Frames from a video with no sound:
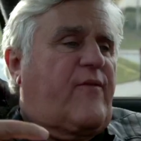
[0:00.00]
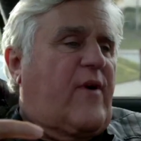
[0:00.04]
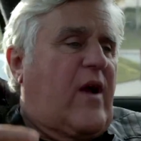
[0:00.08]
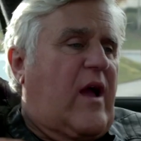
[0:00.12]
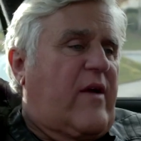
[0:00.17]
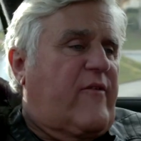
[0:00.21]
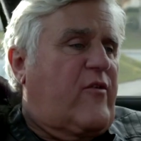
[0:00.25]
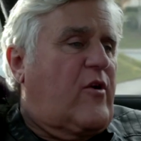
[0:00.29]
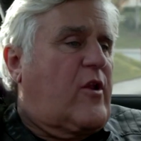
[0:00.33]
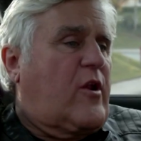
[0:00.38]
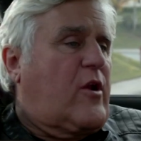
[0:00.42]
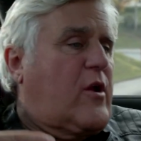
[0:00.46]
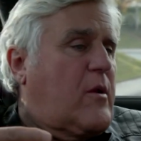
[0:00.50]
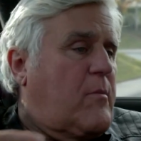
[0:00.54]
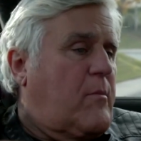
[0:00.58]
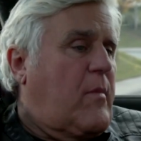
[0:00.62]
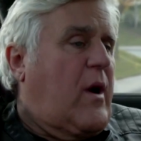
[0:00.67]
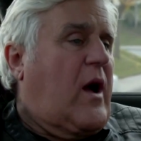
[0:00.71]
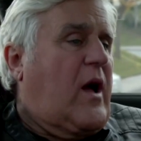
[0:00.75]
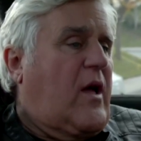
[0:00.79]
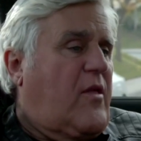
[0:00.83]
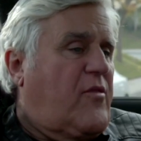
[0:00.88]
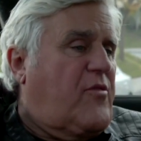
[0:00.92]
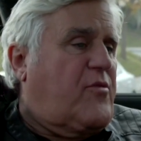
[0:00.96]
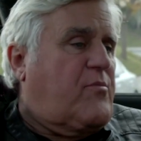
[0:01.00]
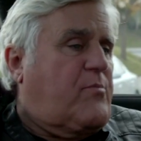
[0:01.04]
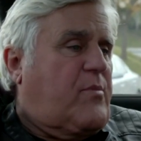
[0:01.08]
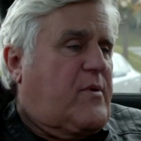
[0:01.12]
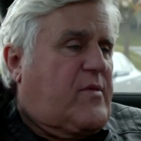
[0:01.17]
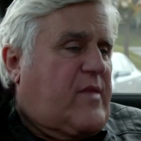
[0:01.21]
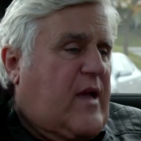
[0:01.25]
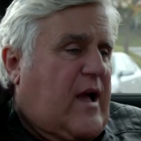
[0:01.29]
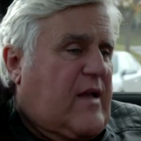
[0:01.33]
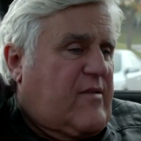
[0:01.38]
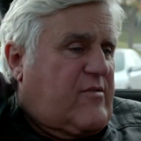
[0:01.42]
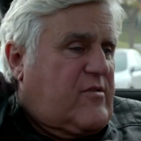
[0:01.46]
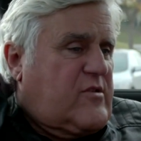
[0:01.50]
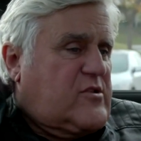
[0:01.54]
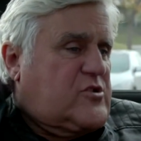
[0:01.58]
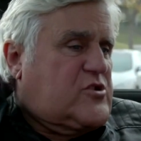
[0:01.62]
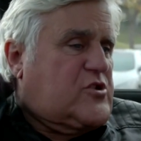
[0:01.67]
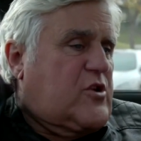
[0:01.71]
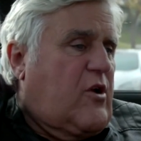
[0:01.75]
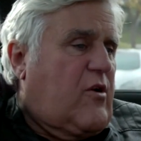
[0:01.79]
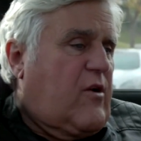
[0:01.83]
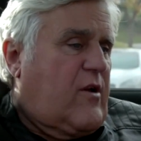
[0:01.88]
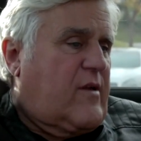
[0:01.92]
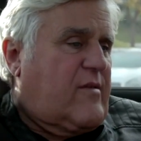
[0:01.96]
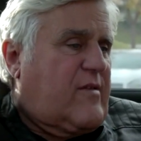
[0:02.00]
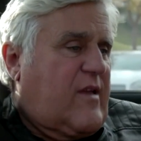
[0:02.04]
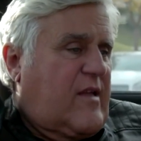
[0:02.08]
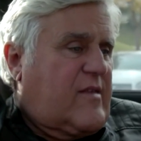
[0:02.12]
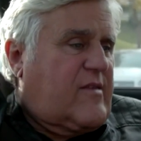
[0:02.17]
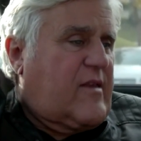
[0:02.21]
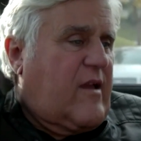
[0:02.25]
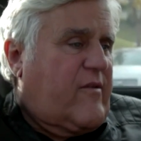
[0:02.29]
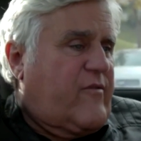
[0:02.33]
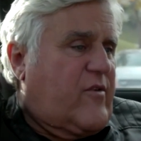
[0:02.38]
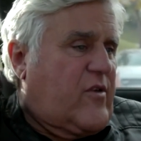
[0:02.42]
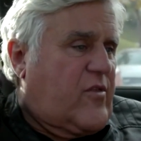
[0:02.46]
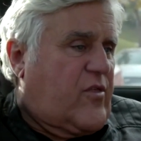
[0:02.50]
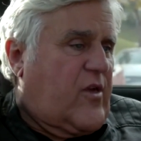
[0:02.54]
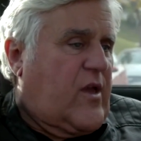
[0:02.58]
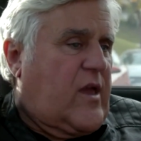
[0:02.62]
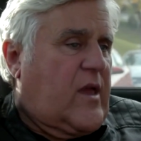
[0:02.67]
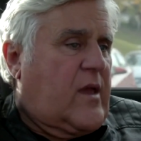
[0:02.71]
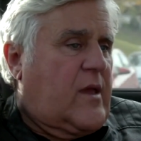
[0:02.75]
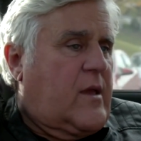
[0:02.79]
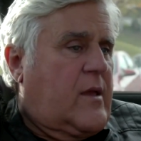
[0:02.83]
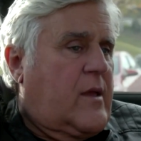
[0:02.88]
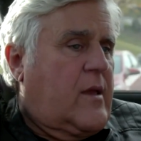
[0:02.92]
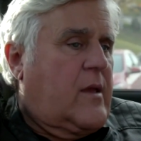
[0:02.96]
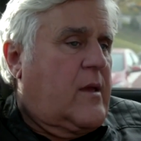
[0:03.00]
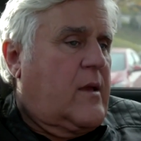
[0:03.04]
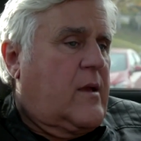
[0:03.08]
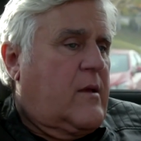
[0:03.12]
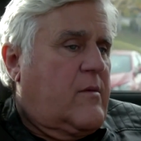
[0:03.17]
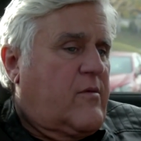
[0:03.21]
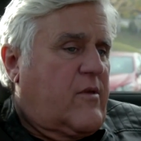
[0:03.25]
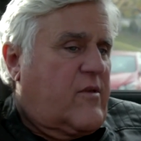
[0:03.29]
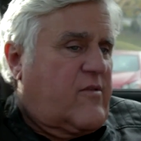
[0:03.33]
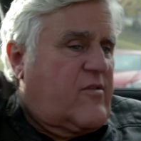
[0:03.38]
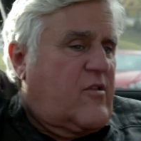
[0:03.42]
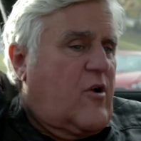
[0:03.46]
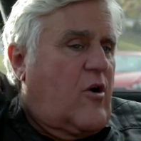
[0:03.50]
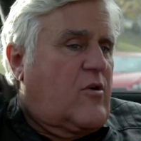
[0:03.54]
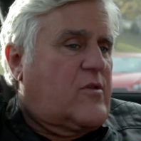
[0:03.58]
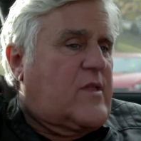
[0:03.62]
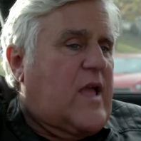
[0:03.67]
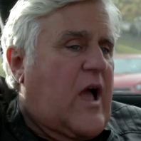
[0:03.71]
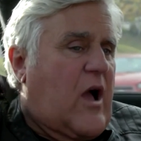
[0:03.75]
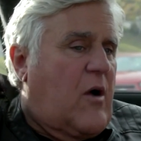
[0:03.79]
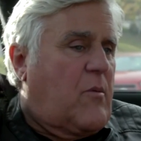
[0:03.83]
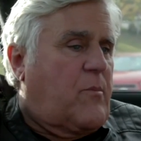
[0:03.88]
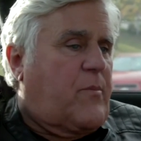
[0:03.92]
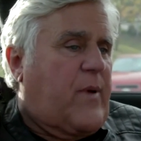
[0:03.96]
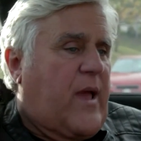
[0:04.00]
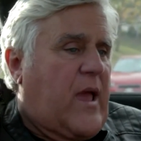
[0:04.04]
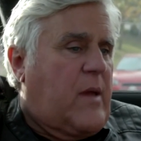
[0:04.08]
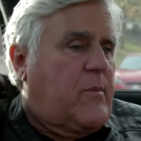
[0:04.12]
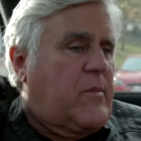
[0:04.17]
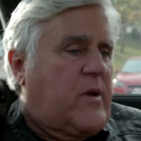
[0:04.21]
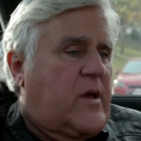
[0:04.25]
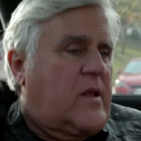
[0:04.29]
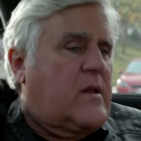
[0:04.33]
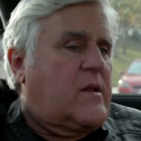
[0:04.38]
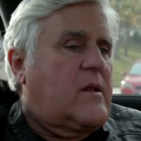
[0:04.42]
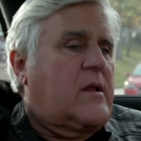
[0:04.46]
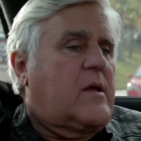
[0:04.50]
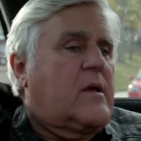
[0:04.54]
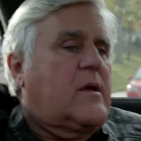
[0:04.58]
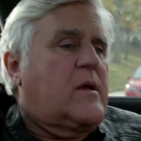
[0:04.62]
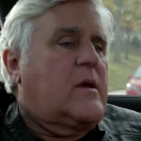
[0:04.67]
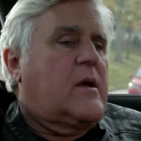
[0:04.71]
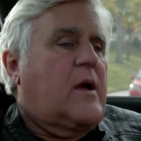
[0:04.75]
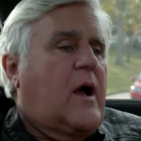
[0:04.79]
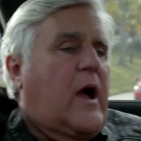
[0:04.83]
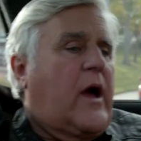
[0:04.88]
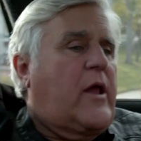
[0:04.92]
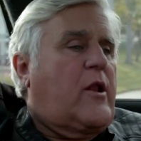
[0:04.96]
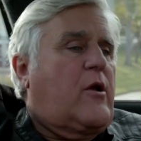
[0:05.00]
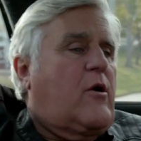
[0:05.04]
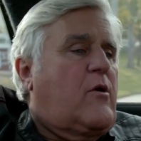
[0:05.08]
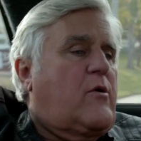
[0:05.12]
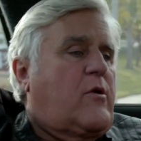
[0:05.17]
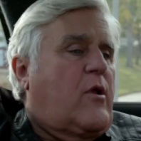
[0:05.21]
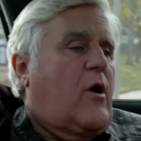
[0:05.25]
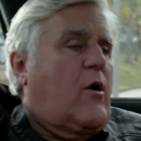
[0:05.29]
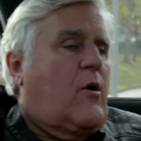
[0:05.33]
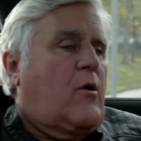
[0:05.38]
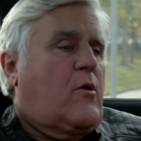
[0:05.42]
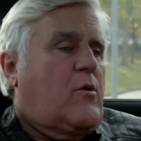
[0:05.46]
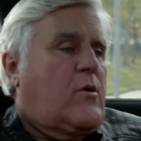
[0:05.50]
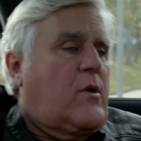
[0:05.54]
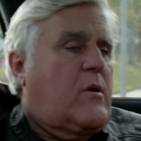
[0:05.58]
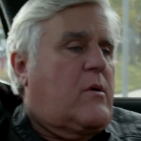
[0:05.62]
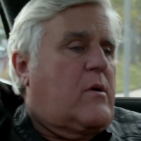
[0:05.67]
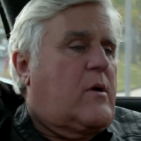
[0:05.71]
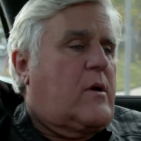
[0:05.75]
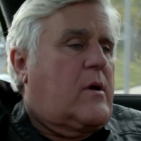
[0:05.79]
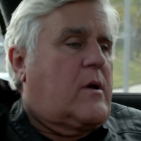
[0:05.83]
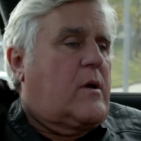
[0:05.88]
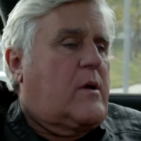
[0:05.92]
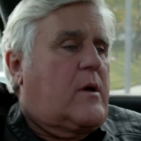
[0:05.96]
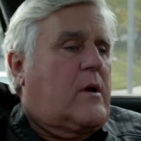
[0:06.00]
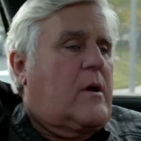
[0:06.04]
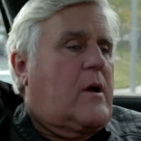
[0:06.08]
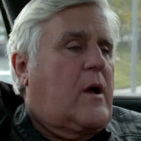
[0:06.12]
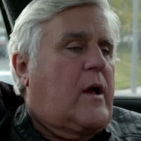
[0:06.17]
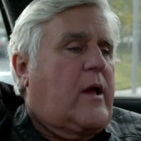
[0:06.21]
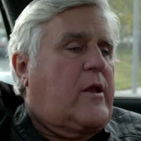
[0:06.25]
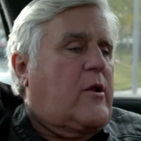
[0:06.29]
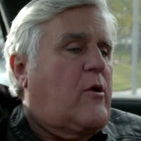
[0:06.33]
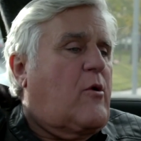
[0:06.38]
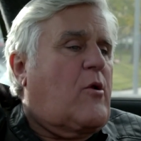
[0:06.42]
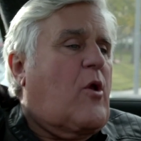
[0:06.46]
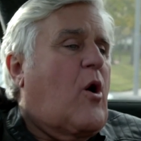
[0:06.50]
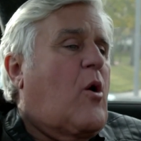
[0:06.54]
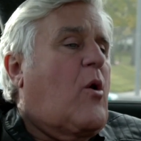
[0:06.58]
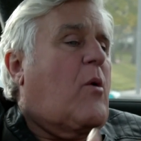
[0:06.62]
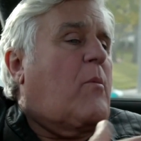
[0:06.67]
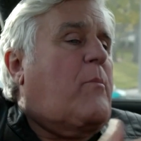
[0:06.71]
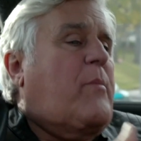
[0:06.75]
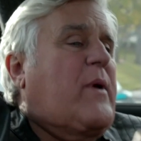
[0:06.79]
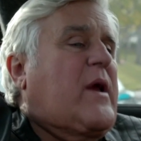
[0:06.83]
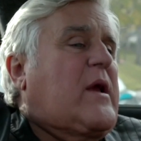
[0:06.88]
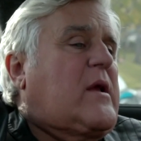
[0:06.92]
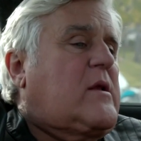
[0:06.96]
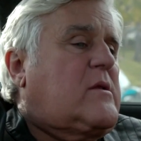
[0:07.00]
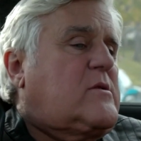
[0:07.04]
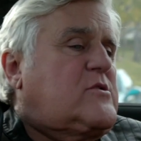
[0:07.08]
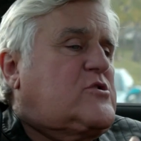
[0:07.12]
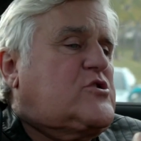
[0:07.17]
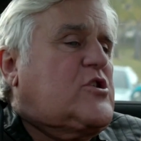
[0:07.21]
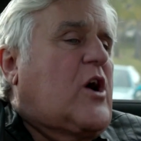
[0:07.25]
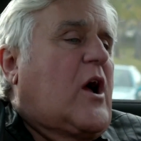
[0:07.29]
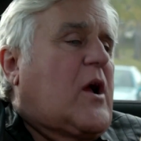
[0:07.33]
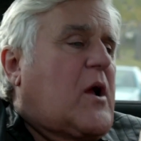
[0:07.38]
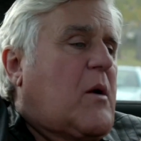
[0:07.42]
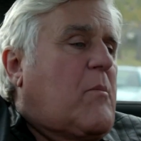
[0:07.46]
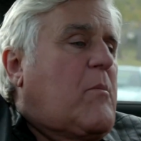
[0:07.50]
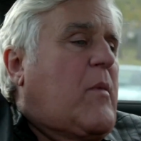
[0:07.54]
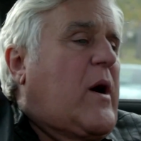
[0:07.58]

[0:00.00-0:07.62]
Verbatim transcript: five hundred a month, but that's insurance. That's everything. Everything. There's yeah. no down payment. I don't own a. I don't owe a big chunk of